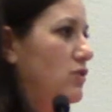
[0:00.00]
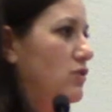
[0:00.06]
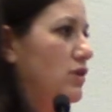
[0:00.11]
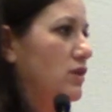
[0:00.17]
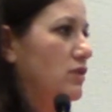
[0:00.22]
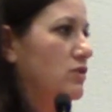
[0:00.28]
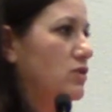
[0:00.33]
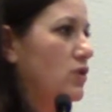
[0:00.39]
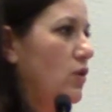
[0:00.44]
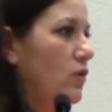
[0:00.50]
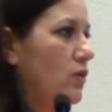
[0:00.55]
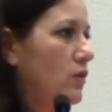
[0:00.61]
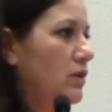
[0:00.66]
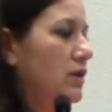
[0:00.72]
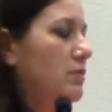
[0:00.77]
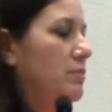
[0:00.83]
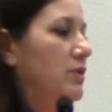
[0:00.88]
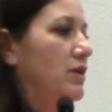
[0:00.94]
You can
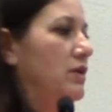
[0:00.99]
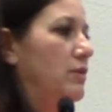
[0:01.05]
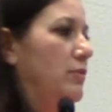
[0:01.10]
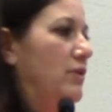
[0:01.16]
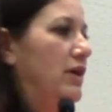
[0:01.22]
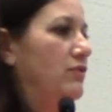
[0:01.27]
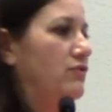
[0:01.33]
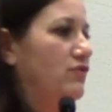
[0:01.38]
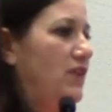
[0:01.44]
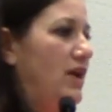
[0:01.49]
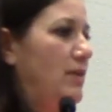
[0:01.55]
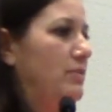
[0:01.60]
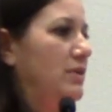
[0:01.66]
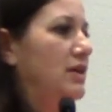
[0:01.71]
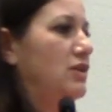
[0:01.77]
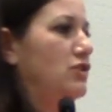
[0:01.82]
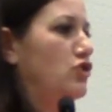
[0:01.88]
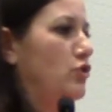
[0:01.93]
totally build around your
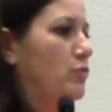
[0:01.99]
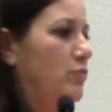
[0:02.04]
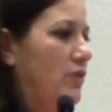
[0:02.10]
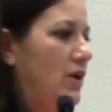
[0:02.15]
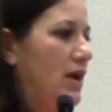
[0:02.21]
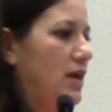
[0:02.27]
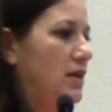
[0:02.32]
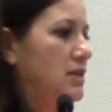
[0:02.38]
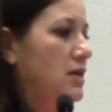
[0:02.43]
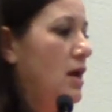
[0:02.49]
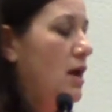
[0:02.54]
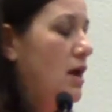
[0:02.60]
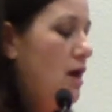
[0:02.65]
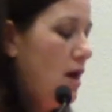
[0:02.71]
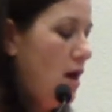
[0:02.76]
family or your brand.